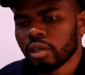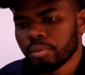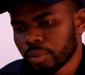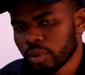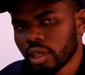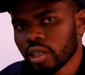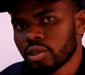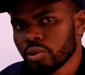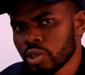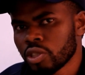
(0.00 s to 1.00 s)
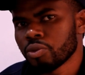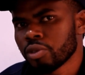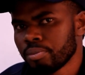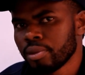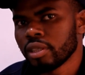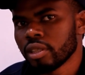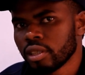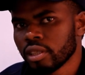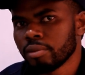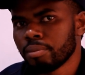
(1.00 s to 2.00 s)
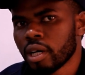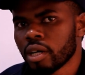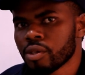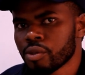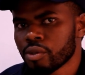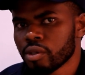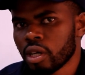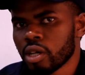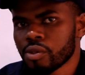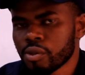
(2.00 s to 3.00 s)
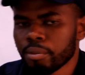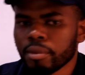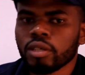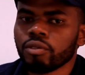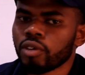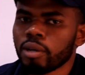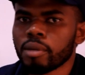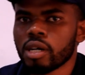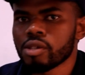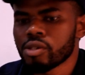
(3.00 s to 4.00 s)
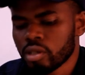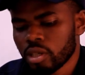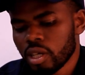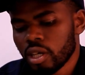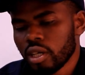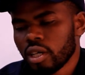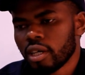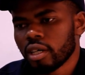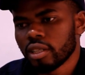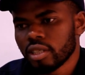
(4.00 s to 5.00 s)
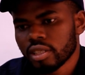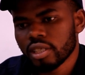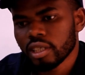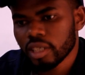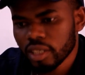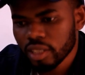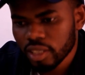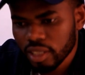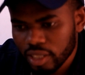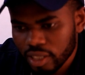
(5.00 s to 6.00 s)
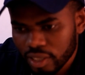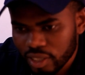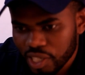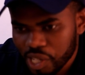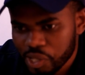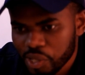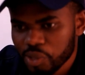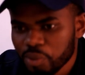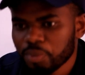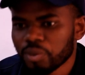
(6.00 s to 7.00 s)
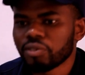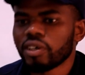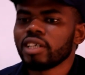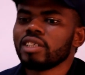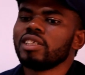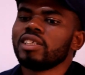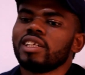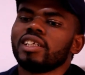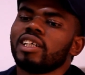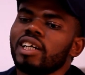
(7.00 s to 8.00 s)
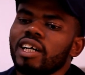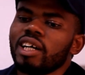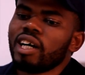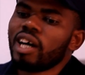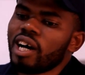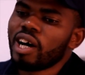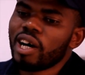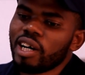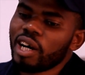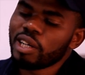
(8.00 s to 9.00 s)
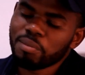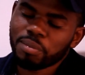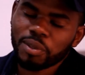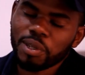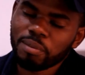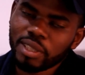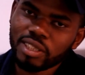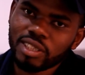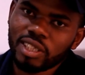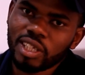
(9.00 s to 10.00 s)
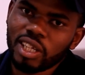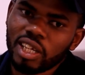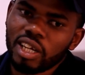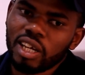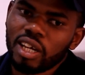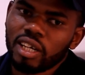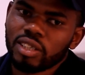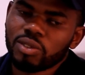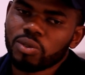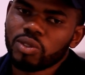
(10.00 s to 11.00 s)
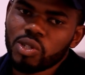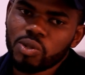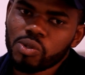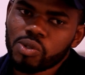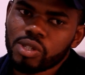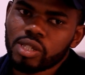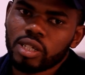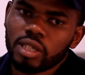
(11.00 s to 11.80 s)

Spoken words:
product which will be needed by so many farmers. The second is just to provide unemployment to the youth,